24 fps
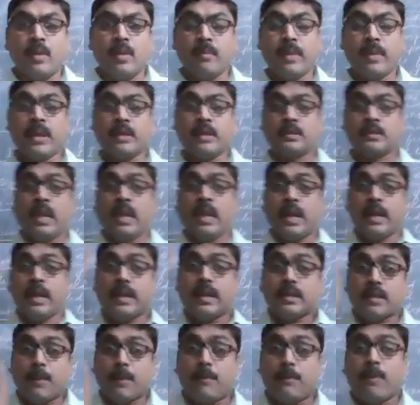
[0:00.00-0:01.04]
Means
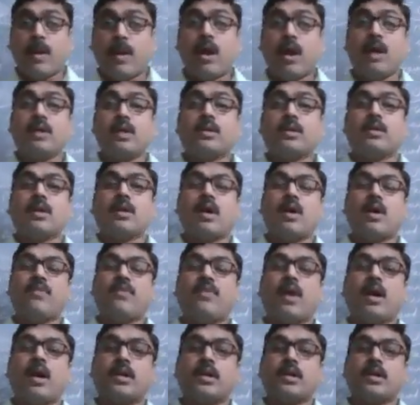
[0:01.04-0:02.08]
it is a part
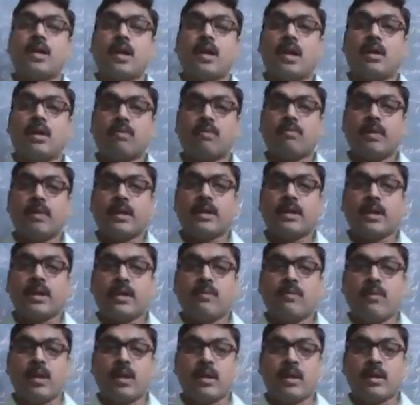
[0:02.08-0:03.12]
of Article
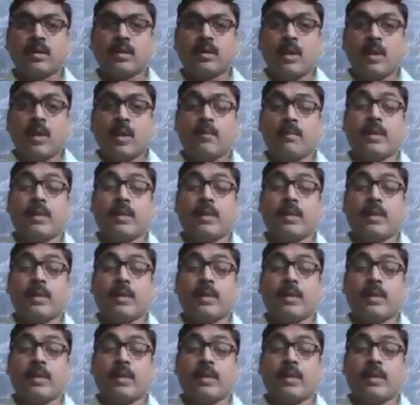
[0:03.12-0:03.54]
21.